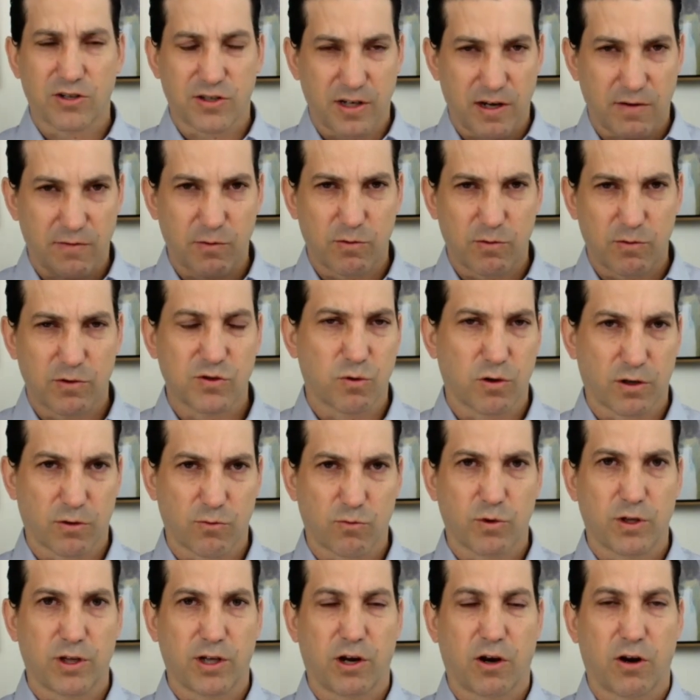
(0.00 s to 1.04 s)
and everyone's working
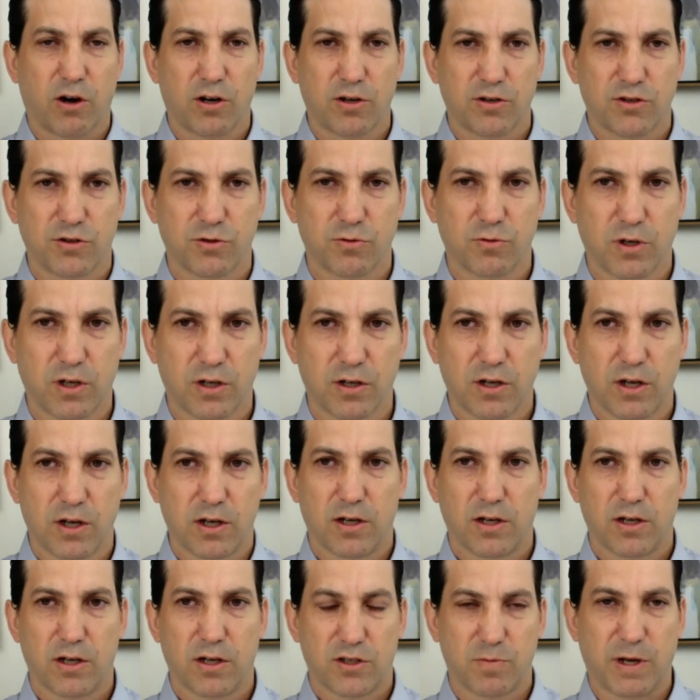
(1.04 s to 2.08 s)
really hard to
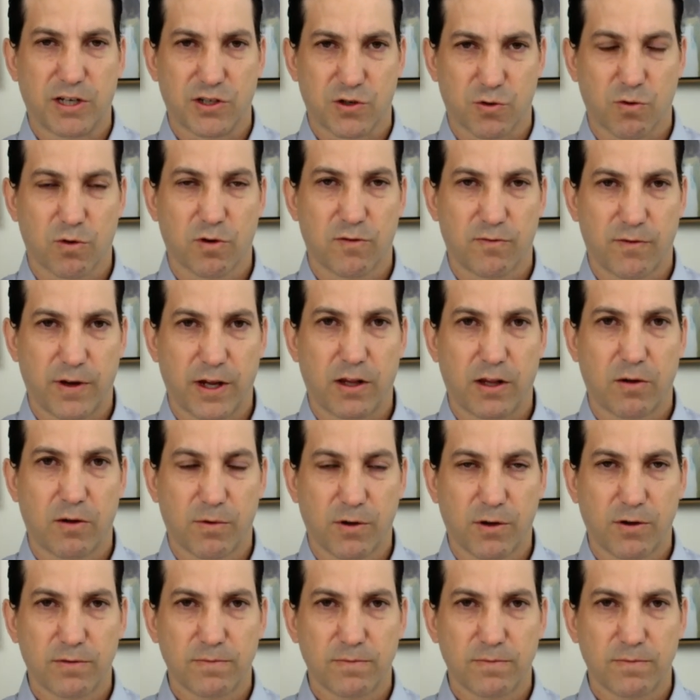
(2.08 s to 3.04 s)
make sure we're available.